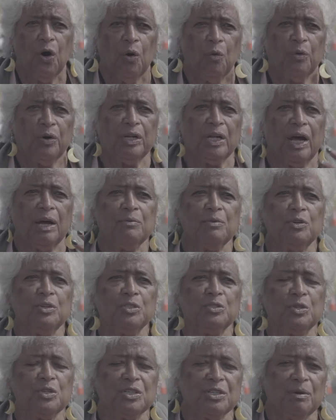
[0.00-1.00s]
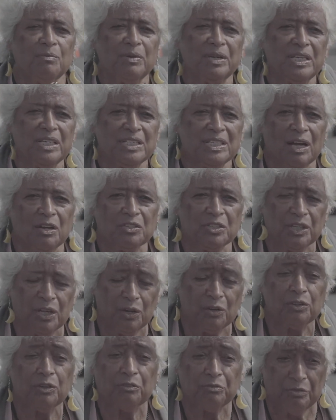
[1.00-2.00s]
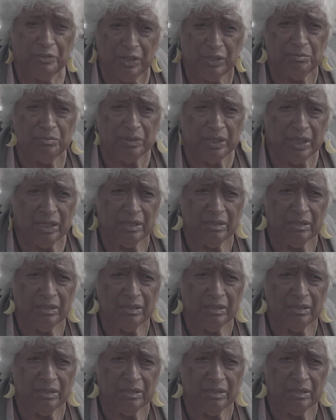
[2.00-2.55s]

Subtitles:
when I'm going to somebody's house, they're going to feed me,